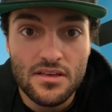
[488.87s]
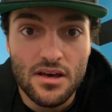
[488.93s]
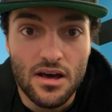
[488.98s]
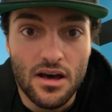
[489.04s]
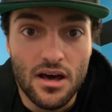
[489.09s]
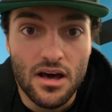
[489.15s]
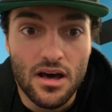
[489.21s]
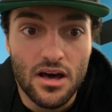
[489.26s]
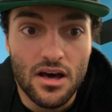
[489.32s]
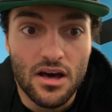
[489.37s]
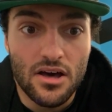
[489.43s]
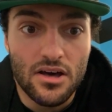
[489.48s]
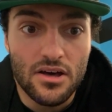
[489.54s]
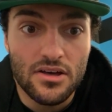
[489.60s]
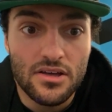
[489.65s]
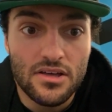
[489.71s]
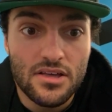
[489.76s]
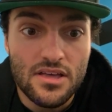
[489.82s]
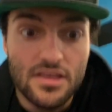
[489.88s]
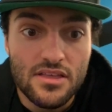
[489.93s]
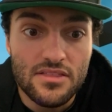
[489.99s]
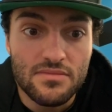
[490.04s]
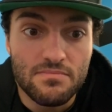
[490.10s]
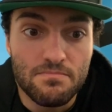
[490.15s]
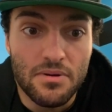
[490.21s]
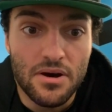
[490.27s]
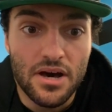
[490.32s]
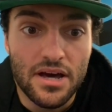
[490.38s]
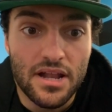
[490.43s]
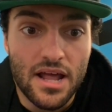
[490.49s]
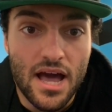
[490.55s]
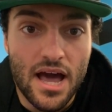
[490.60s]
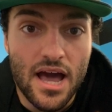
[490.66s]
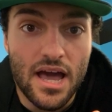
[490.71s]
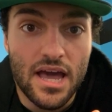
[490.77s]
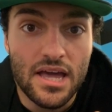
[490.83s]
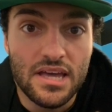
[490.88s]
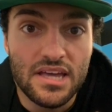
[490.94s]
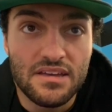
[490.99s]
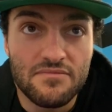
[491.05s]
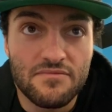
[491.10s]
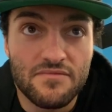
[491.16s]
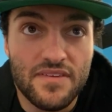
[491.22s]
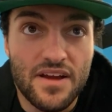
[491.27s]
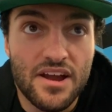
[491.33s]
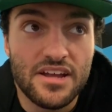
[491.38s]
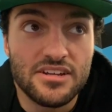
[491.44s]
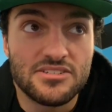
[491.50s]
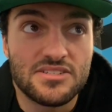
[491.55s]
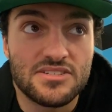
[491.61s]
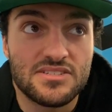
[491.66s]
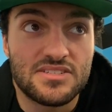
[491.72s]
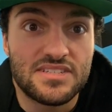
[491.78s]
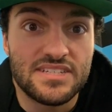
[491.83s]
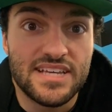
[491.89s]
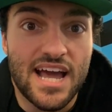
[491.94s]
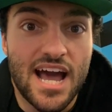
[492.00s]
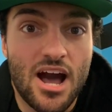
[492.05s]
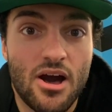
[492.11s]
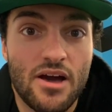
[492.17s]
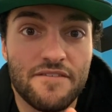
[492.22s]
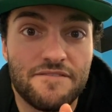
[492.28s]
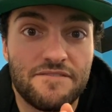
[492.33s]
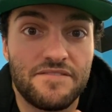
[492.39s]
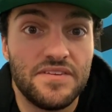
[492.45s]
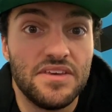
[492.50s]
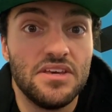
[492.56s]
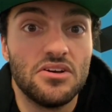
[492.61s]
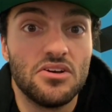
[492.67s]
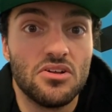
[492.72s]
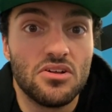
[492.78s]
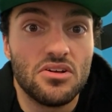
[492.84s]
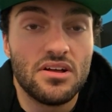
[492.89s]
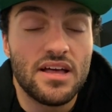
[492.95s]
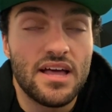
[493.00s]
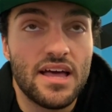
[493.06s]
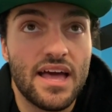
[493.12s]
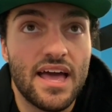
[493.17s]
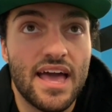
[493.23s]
But I'm very interested to see how I feel